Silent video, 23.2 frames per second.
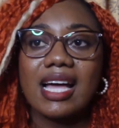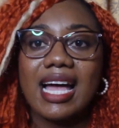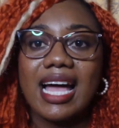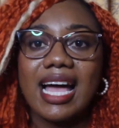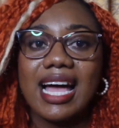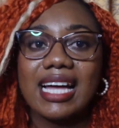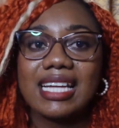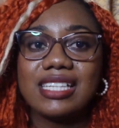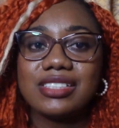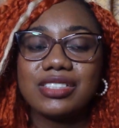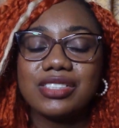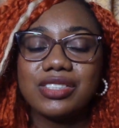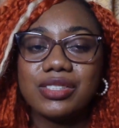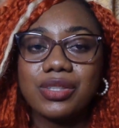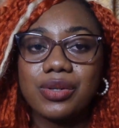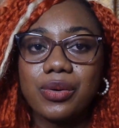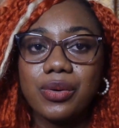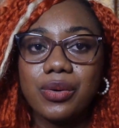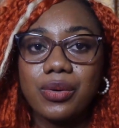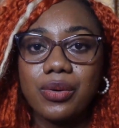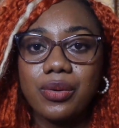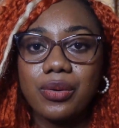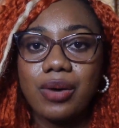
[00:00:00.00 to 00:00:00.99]
And
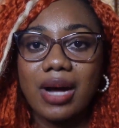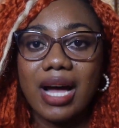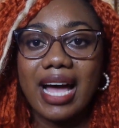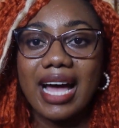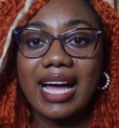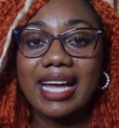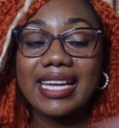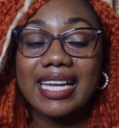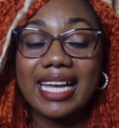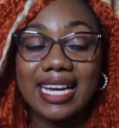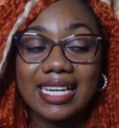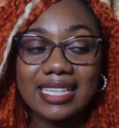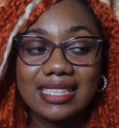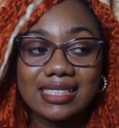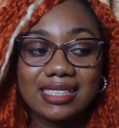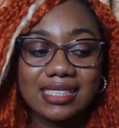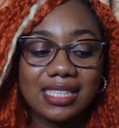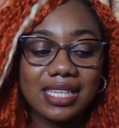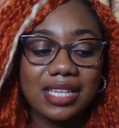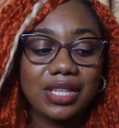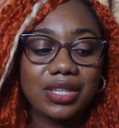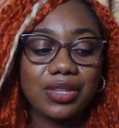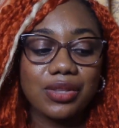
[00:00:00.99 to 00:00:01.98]
so I can
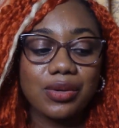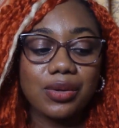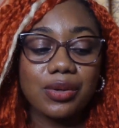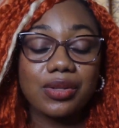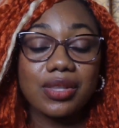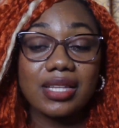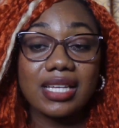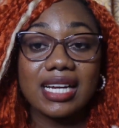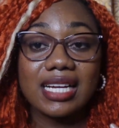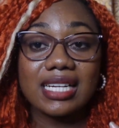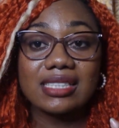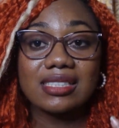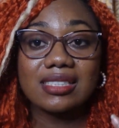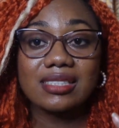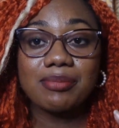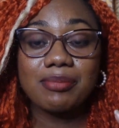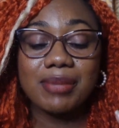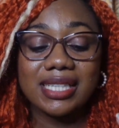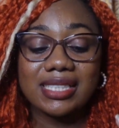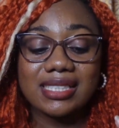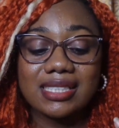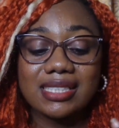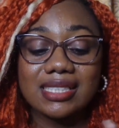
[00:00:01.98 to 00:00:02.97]
say though that
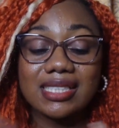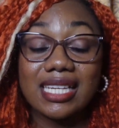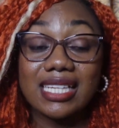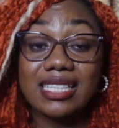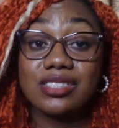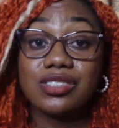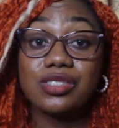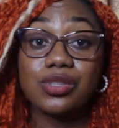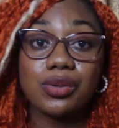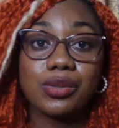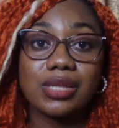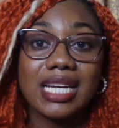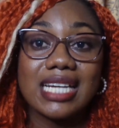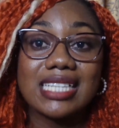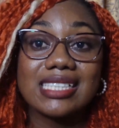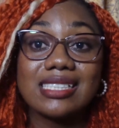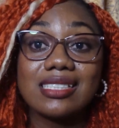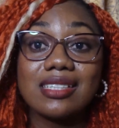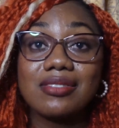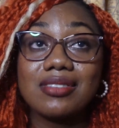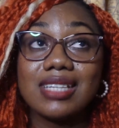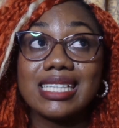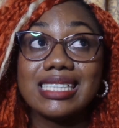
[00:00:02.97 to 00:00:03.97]
my skin tone has
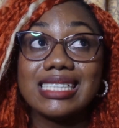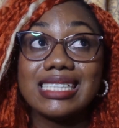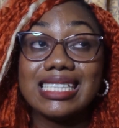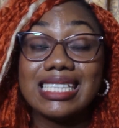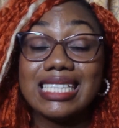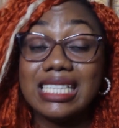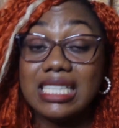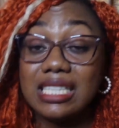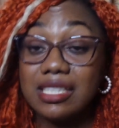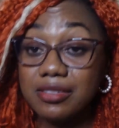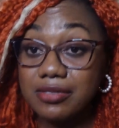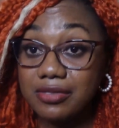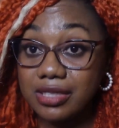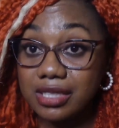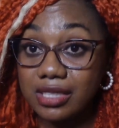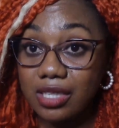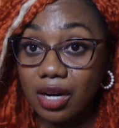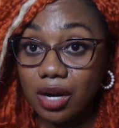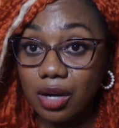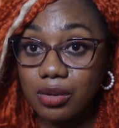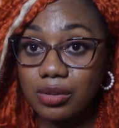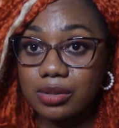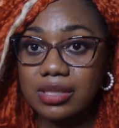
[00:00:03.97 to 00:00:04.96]
definitely evened
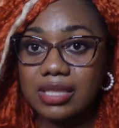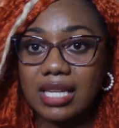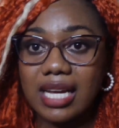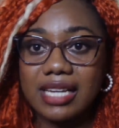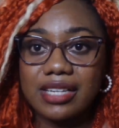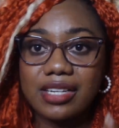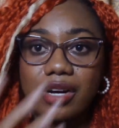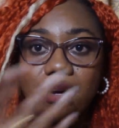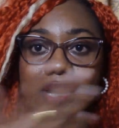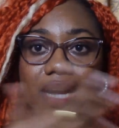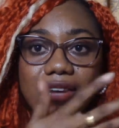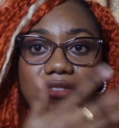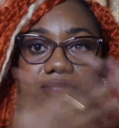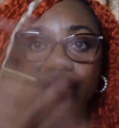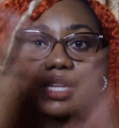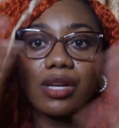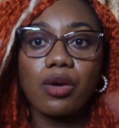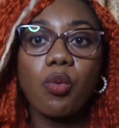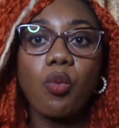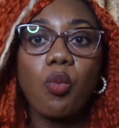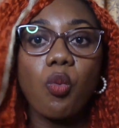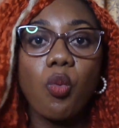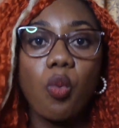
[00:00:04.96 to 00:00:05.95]
out. I now have
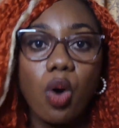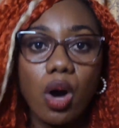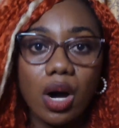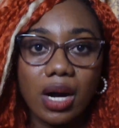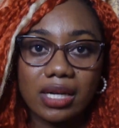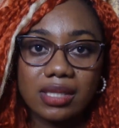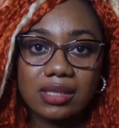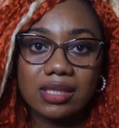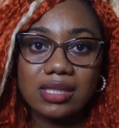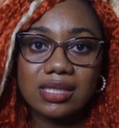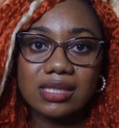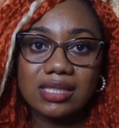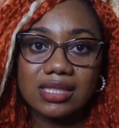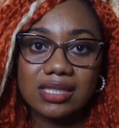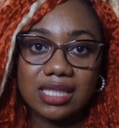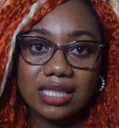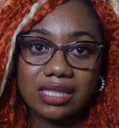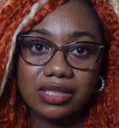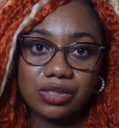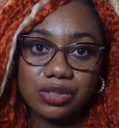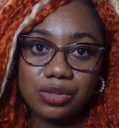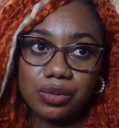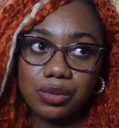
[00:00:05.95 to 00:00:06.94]
like one
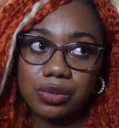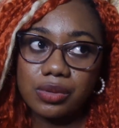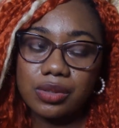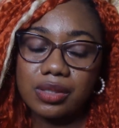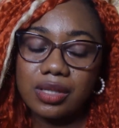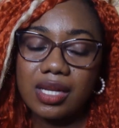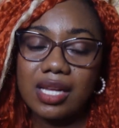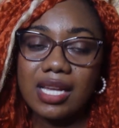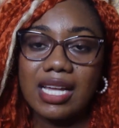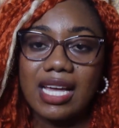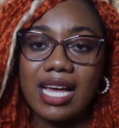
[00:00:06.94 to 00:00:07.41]
skin tone.